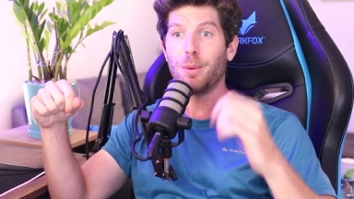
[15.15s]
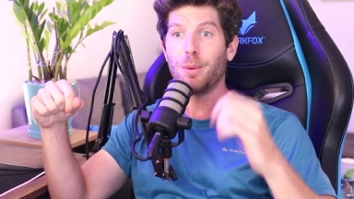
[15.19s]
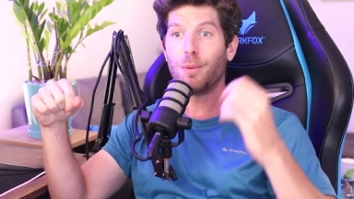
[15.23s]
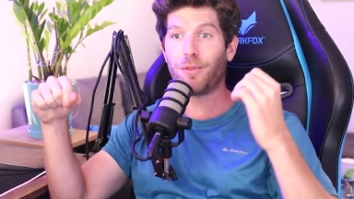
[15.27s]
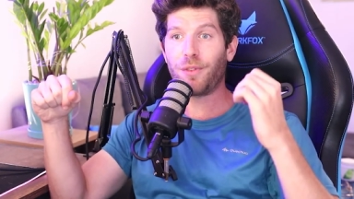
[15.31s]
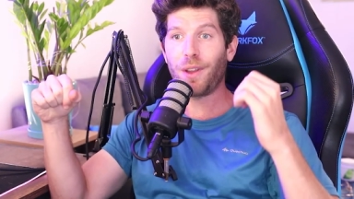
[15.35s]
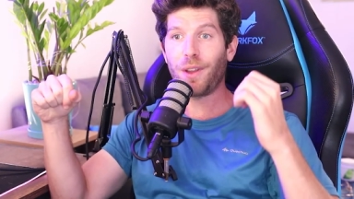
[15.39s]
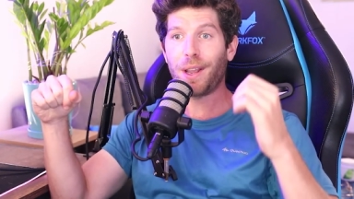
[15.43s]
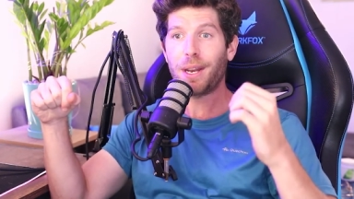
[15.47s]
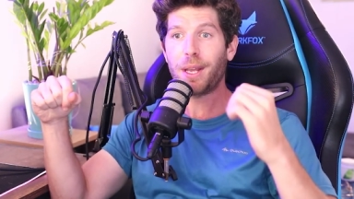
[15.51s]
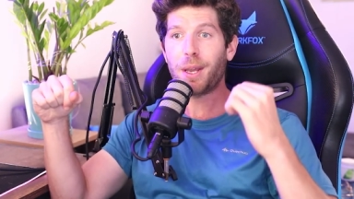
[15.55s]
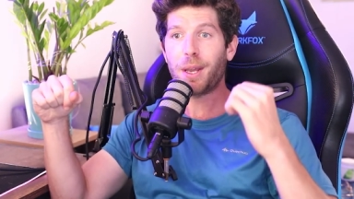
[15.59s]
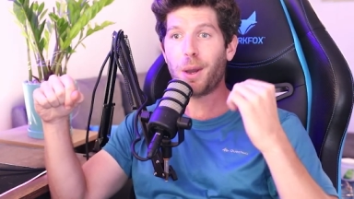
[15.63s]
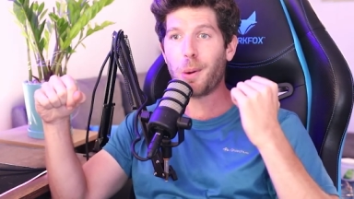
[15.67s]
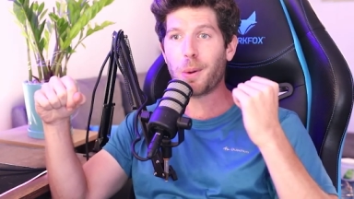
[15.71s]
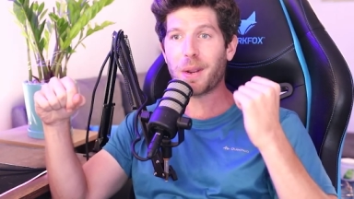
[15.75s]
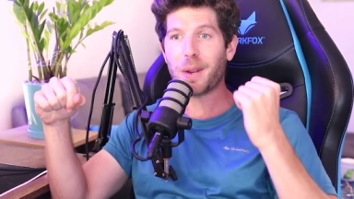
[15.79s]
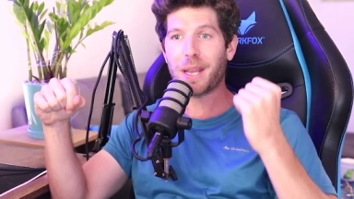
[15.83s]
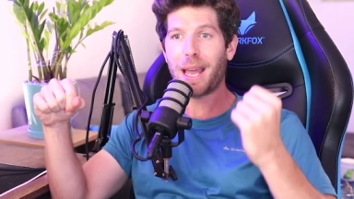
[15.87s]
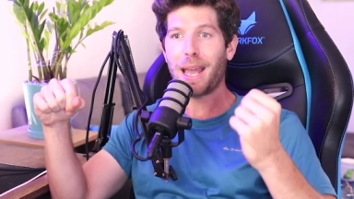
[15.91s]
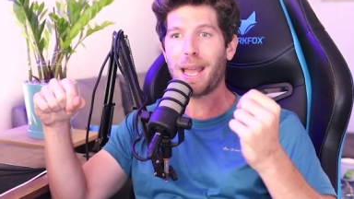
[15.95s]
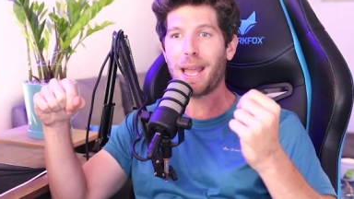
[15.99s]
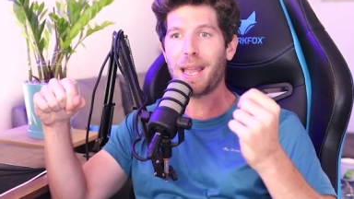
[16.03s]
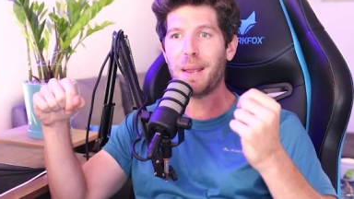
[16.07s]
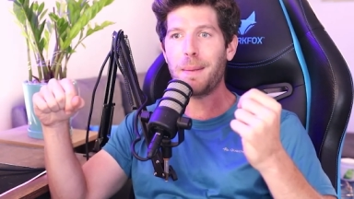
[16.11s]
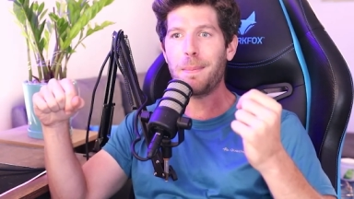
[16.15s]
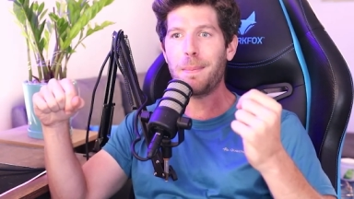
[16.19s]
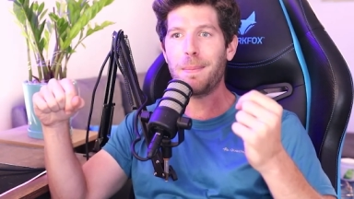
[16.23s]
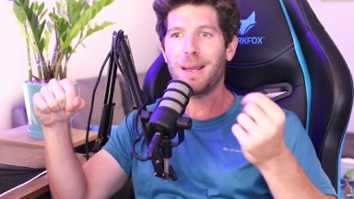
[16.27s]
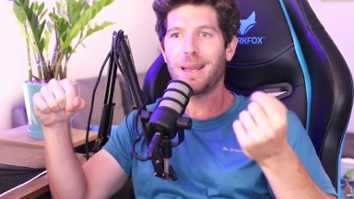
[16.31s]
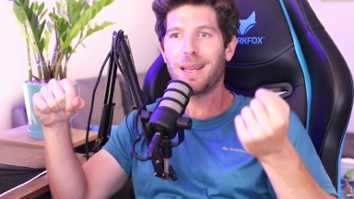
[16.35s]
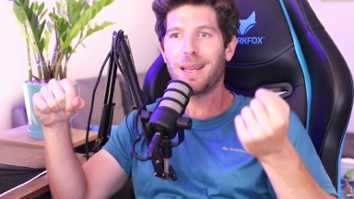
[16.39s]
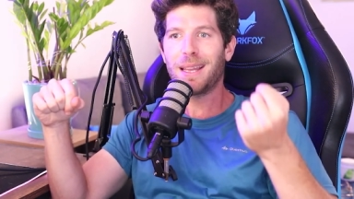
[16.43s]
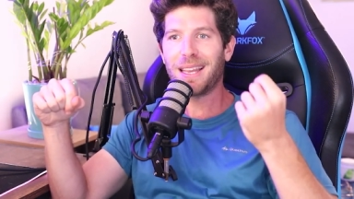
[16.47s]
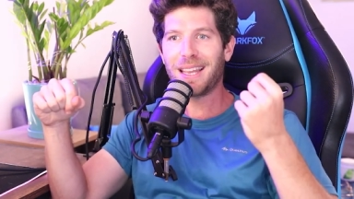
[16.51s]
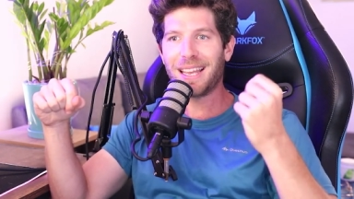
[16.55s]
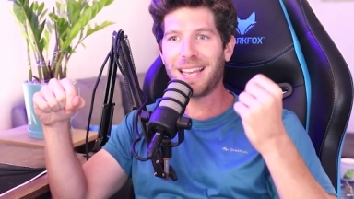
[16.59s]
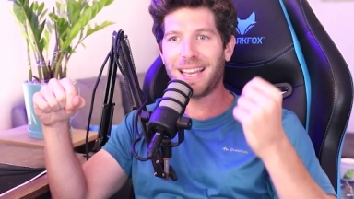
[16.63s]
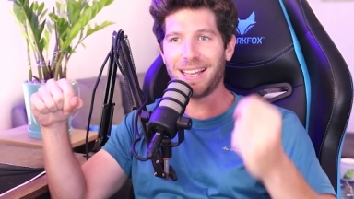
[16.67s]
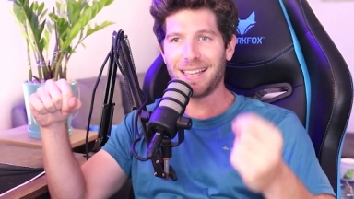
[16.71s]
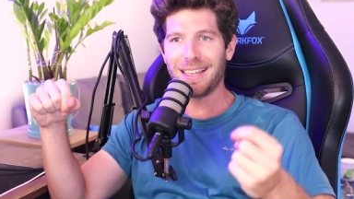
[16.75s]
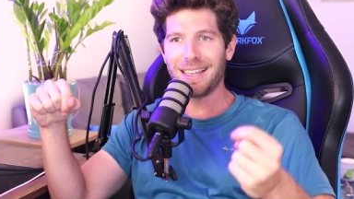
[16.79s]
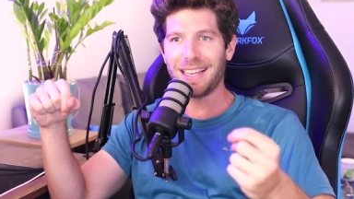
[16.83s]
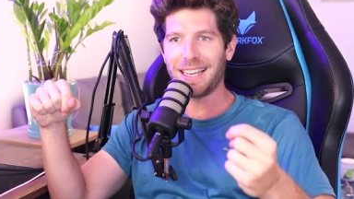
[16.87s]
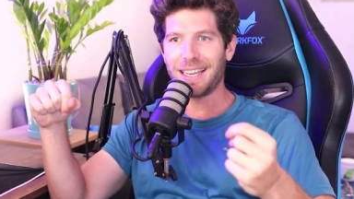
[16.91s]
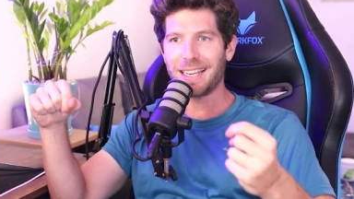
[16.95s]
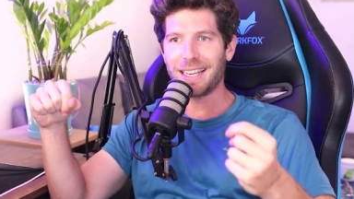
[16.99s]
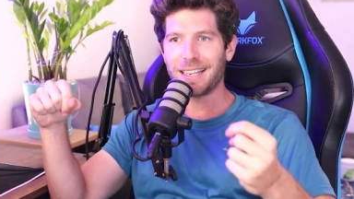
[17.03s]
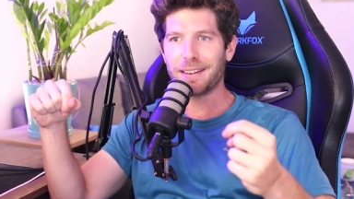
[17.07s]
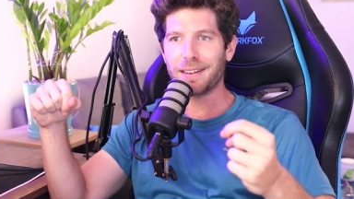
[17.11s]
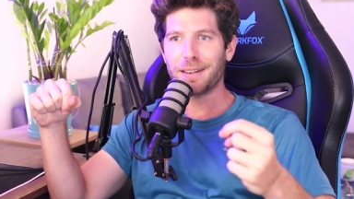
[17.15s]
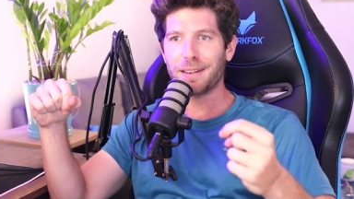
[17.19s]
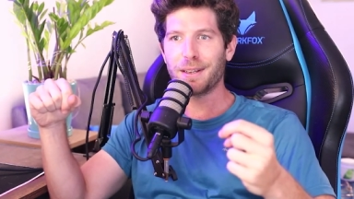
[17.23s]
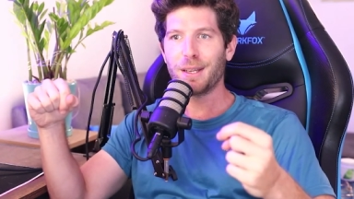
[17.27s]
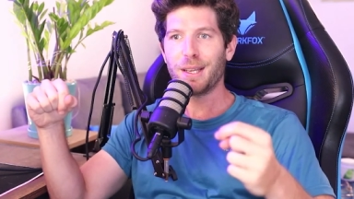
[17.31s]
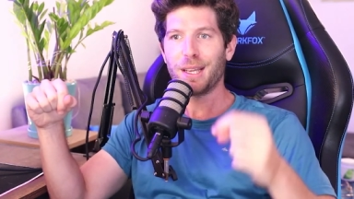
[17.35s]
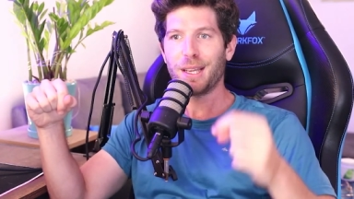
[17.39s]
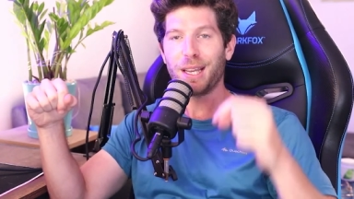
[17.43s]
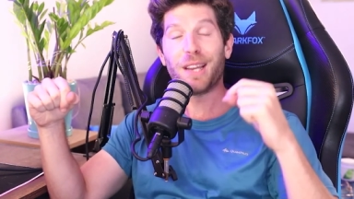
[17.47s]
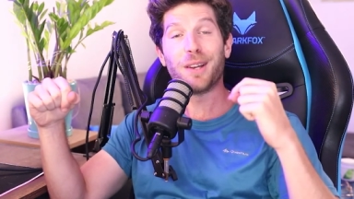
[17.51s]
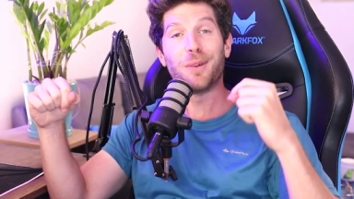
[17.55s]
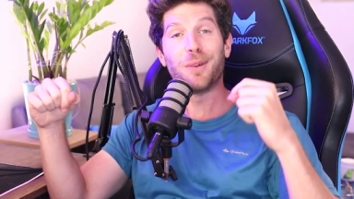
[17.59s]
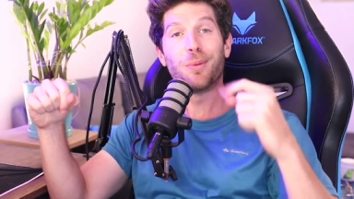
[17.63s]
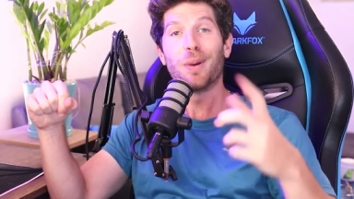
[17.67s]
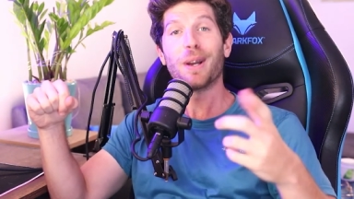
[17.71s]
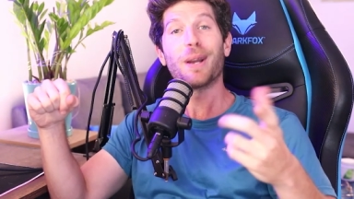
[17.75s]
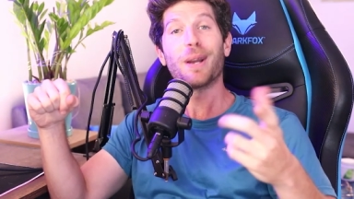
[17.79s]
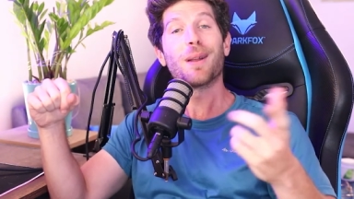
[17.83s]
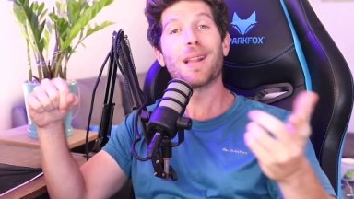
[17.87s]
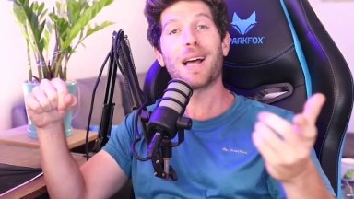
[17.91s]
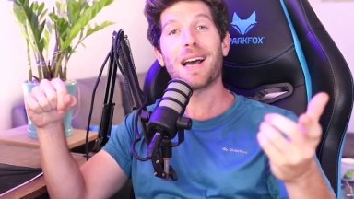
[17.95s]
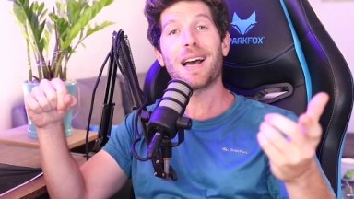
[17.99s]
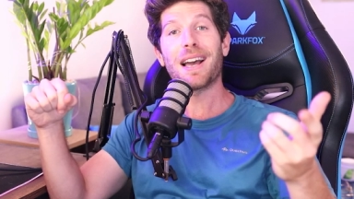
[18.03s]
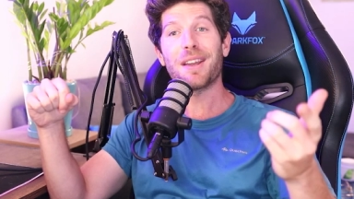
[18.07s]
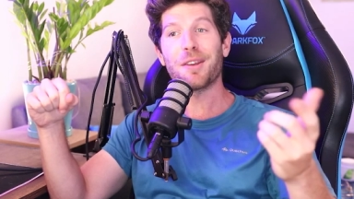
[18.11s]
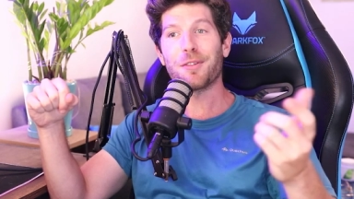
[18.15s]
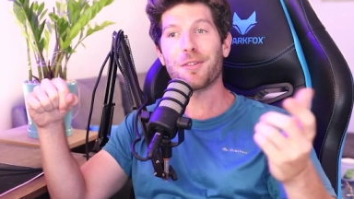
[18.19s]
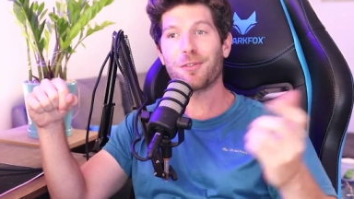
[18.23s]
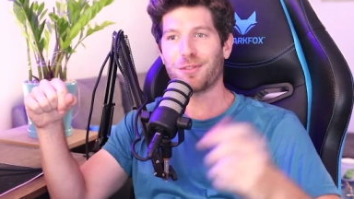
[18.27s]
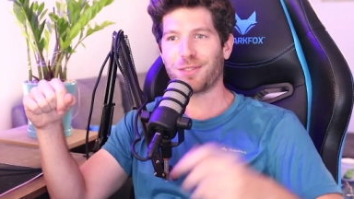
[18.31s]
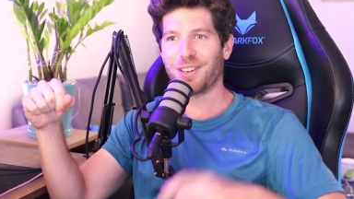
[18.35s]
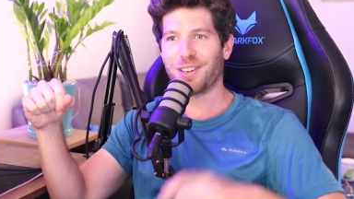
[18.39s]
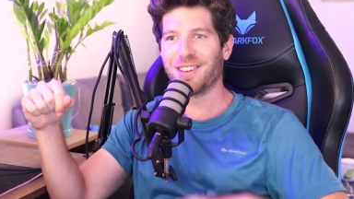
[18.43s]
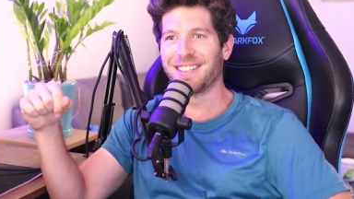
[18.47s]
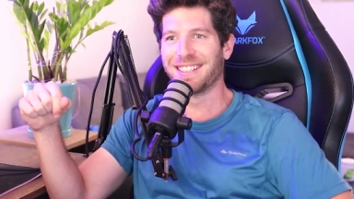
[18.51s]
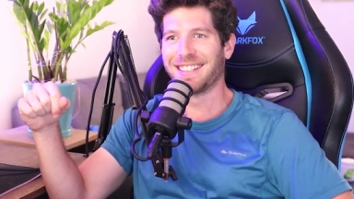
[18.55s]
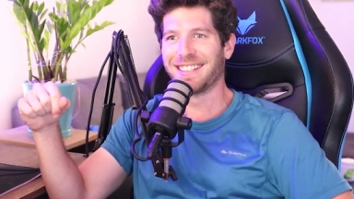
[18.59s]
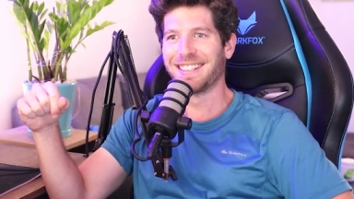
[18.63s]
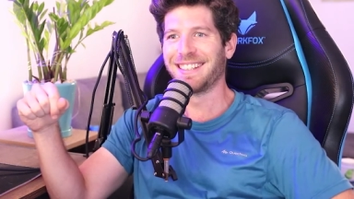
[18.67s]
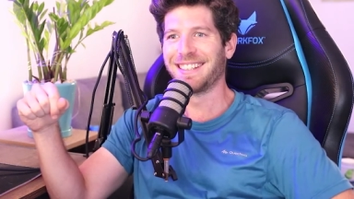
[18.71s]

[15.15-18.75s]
video game healing in real life.